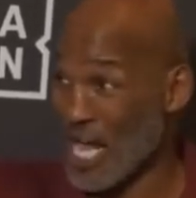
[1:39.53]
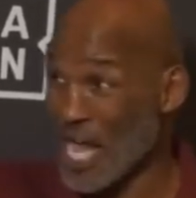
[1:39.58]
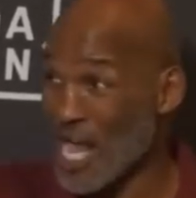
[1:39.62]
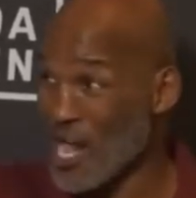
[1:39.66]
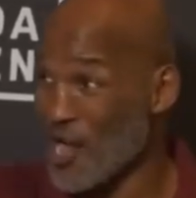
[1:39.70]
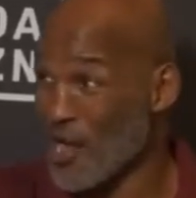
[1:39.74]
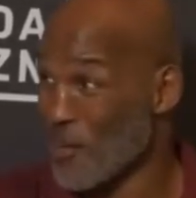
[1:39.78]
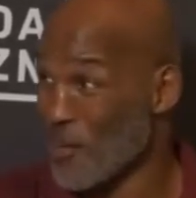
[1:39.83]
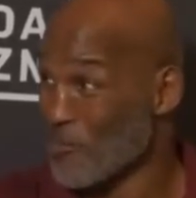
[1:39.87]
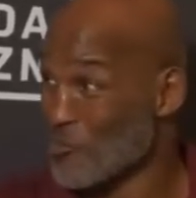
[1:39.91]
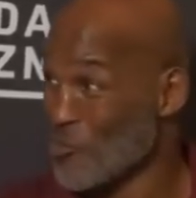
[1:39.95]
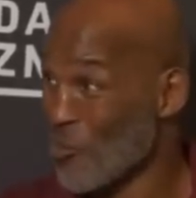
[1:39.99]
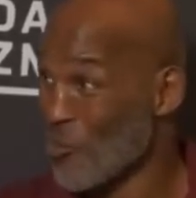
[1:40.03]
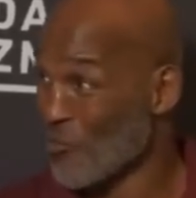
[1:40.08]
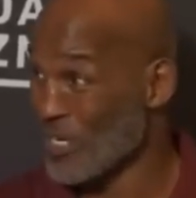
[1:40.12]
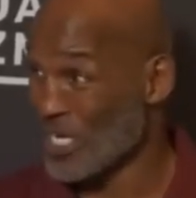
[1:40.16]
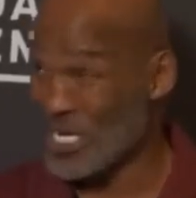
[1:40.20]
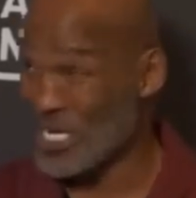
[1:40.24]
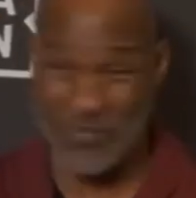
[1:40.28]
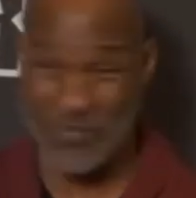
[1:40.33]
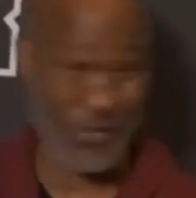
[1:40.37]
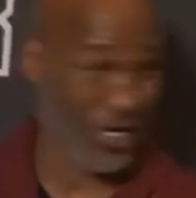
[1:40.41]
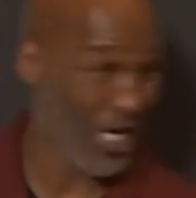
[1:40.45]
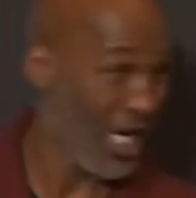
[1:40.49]
Arum, you over
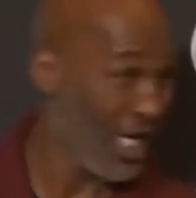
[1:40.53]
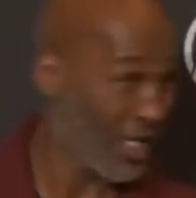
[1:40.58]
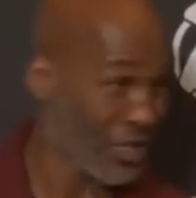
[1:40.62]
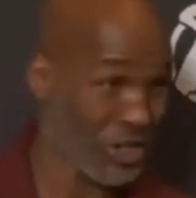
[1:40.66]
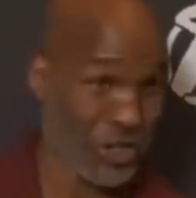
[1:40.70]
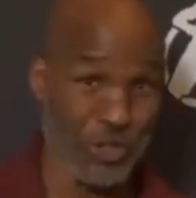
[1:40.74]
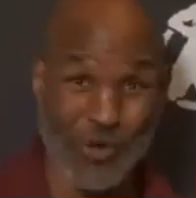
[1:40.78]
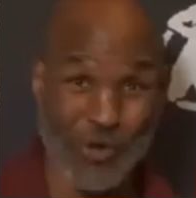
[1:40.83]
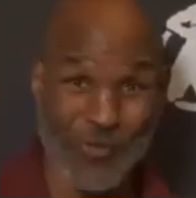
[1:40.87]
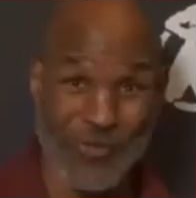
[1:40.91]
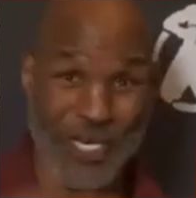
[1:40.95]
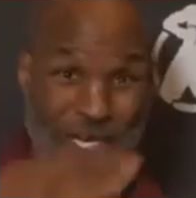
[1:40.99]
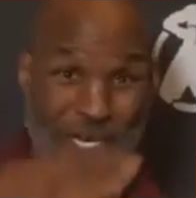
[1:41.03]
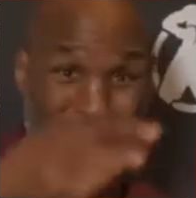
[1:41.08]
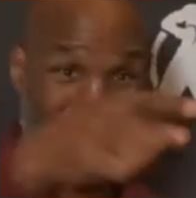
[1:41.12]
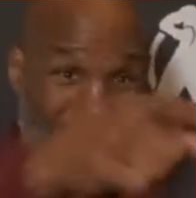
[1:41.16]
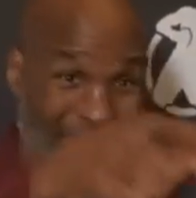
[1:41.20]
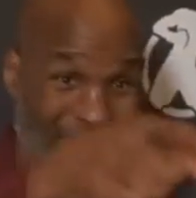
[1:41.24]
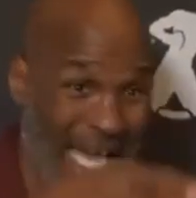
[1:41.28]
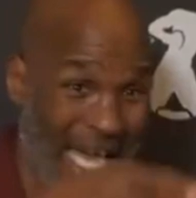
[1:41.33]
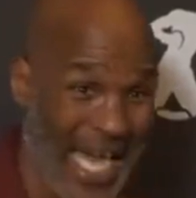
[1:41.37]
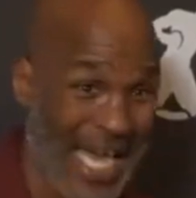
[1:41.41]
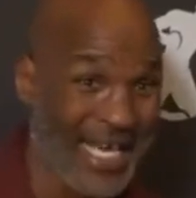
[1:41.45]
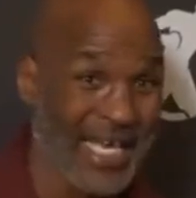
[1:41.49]
here with us, you over here
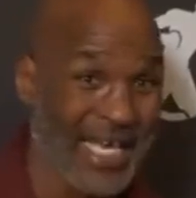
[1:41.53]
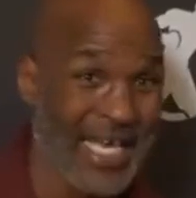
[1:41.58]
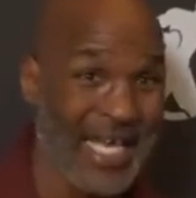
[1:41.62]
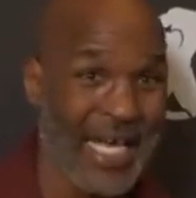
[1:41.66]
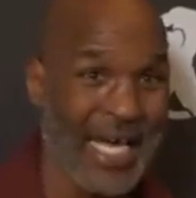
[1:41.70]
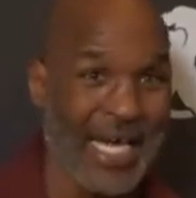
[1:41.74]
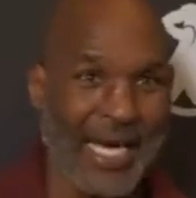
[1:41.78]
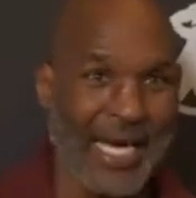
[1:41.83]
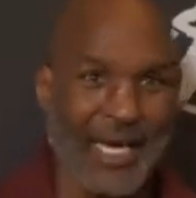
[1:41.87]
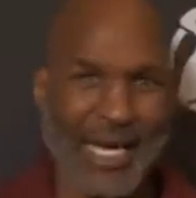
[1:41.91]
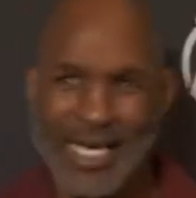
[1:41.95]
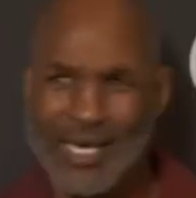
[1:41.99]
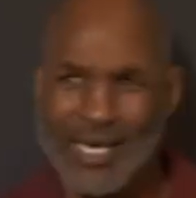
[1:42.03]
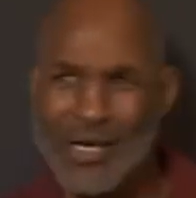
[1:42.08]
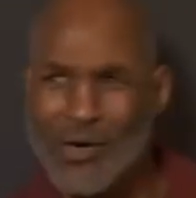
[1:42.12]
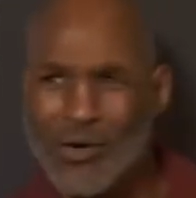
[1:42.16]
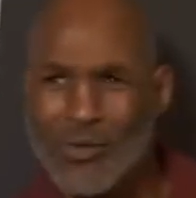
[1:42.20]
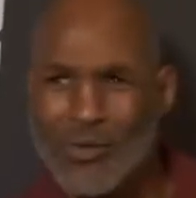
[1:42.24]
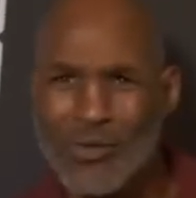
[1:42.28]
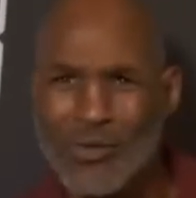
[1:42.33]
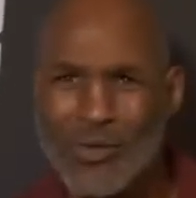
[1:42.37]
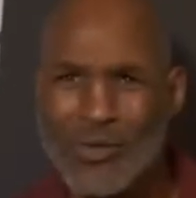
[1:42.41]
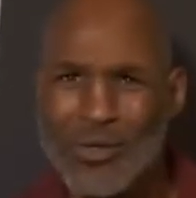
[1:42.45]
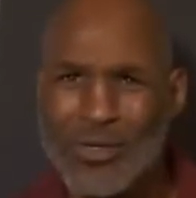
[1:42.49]
with that, and they're like,
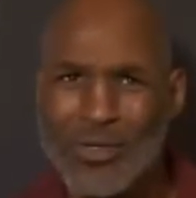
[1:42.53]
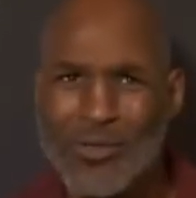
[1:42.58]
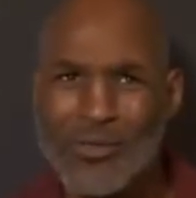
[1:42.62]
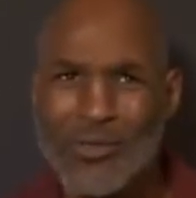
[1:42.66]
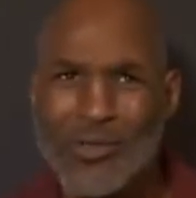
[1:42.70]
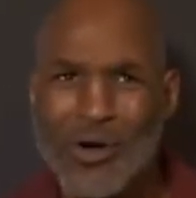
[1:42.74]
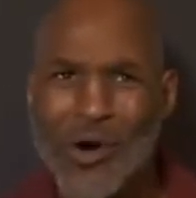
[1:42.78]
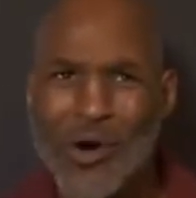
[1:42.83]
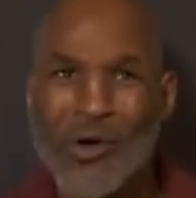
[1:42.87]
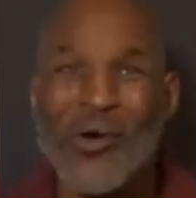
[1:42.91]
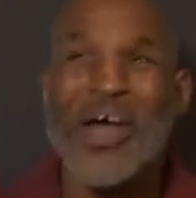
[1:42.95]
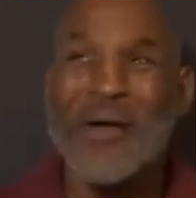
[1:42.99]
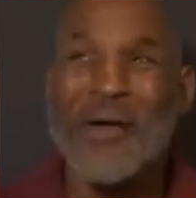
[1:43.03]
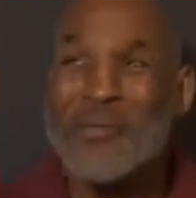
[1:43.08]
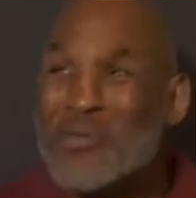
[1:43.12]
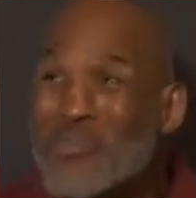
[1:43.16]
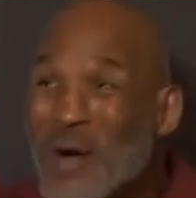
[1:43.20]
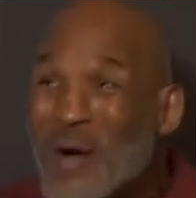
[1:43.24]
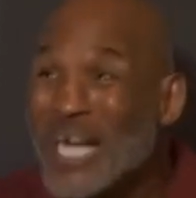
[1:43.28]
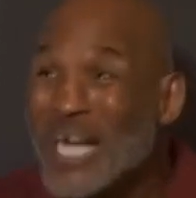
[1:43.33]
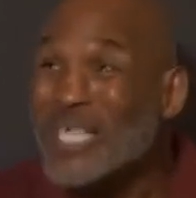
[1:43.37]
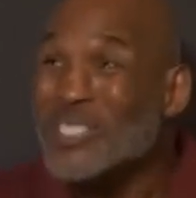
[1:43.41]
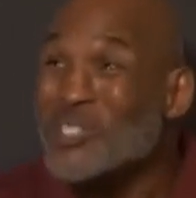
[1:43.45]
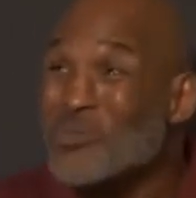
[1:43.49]
oh, oh,
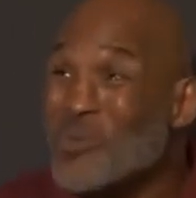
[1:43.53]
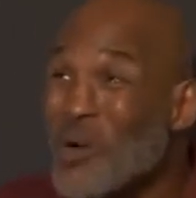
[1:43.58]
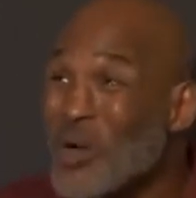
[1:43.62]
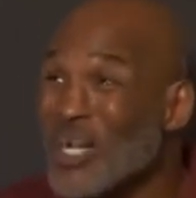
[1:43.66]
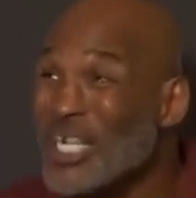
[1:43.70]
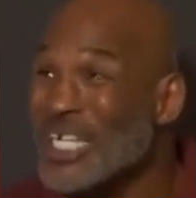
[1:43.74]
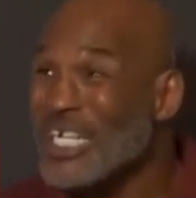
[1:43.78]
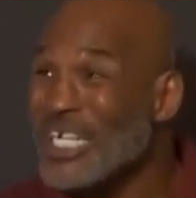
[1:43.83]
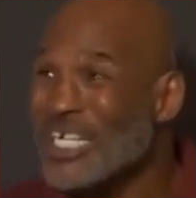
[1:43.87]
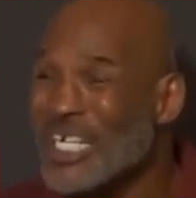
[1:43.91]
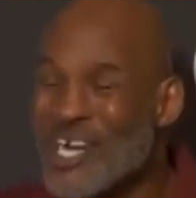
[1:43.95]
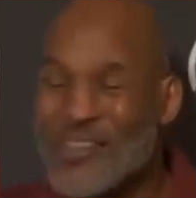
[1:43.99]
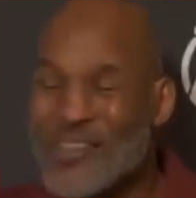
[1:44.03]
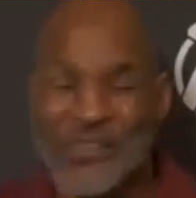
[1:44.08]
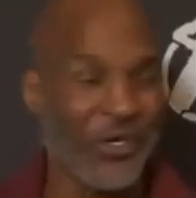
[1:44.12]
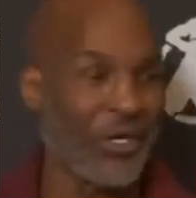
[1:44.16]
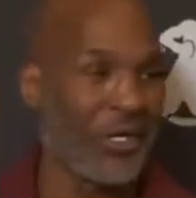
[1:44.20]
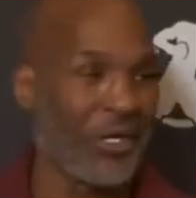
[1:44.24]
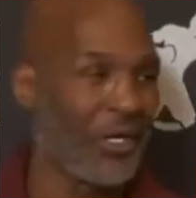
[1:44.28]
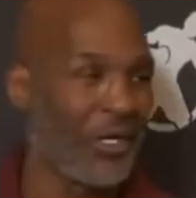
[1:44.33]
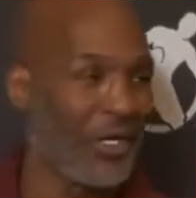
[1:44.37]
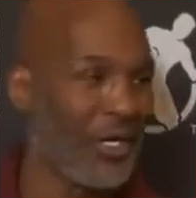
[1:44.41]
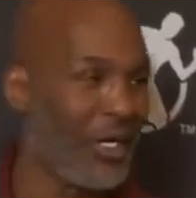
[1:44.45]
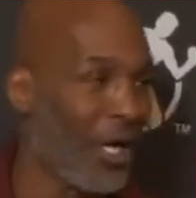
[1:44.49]
everybody's working
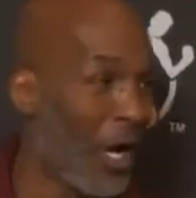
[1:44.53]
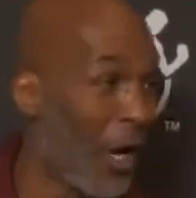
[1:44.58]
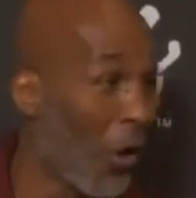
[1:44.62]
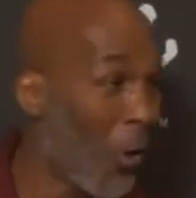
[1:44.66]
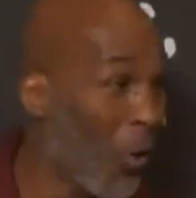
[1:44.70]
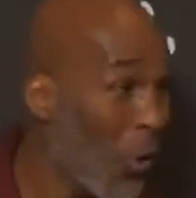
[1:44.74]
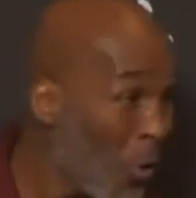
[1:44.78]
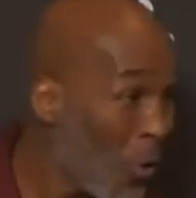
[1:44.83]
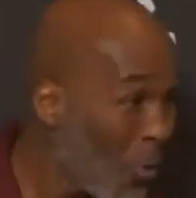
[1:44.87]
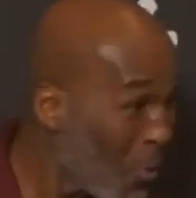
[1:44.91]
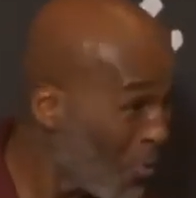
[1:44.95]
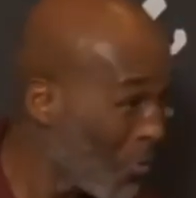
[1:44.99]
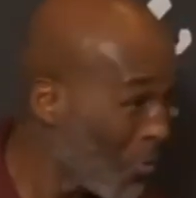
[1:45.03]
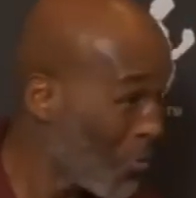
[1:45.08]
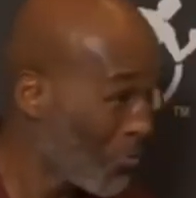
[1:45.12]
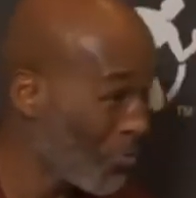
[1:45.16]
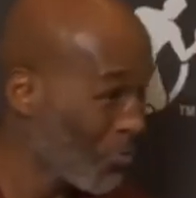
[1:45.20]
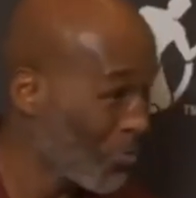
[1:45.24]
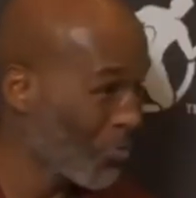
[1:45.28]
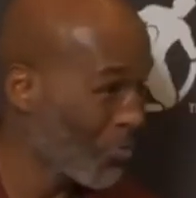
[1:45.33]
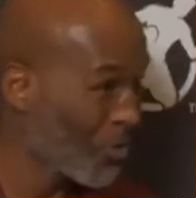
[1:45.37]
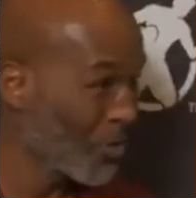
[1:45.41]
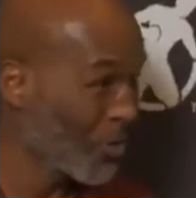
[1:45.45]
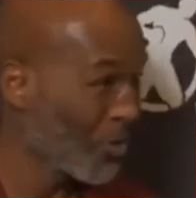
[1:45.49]
together. No.
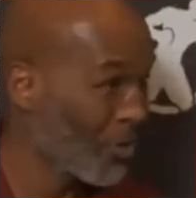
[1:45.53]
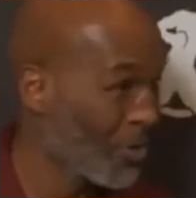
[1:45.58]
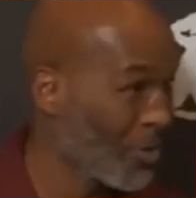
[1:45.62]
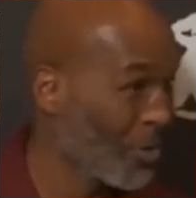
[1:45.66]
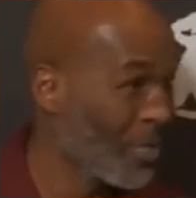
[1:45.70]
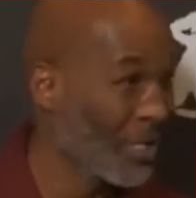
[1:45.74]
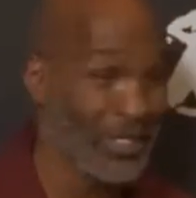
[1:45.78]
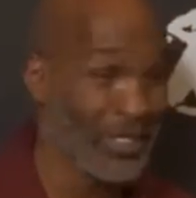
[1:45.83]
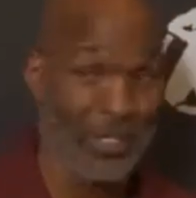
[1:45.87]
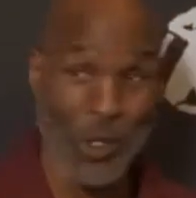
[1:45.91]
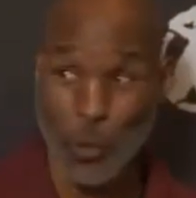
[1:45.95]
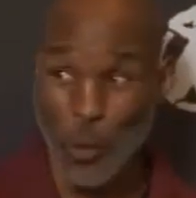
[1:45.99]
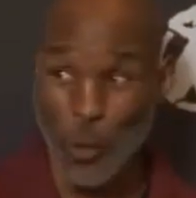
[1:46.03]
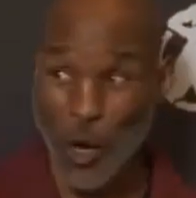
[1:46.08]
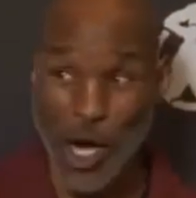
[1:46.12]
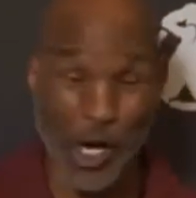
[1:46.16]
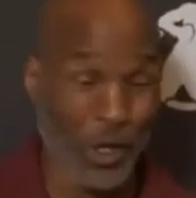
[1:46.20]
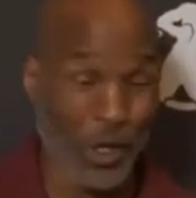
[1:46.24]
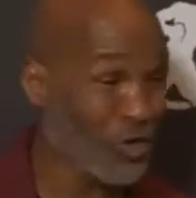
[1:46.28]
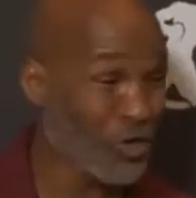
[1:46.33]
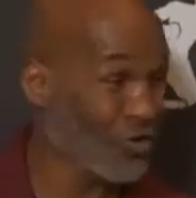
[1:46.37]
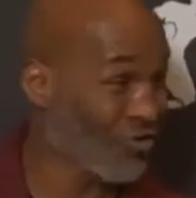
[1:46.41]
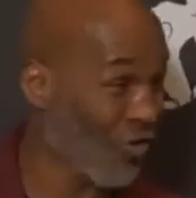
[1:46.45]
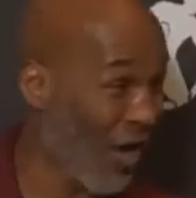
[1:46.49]
The
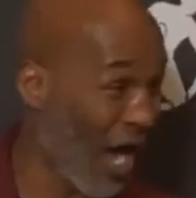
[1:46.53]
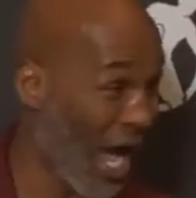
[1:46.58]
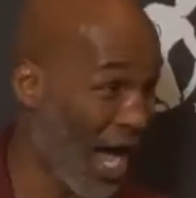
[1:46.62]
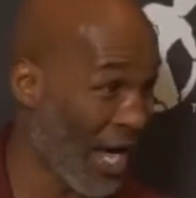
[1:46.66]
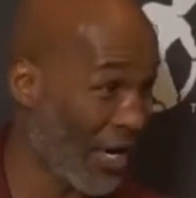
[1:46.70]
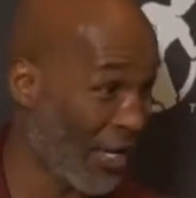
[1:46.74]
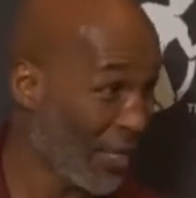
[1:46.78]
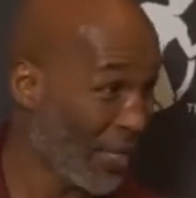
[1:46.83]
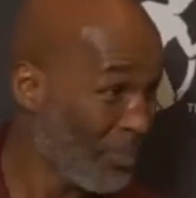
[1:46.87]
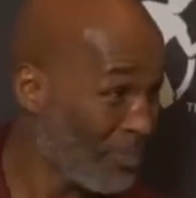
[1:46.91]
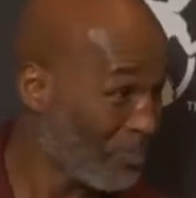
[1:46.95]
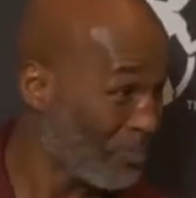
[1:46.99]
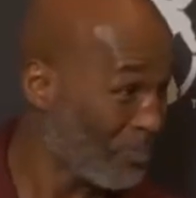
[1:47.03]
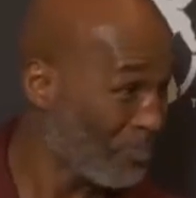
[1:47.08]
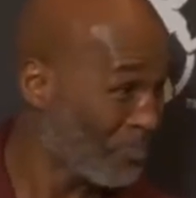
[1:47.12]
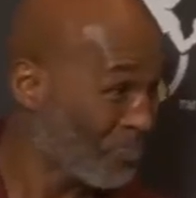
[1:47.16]
well dried up.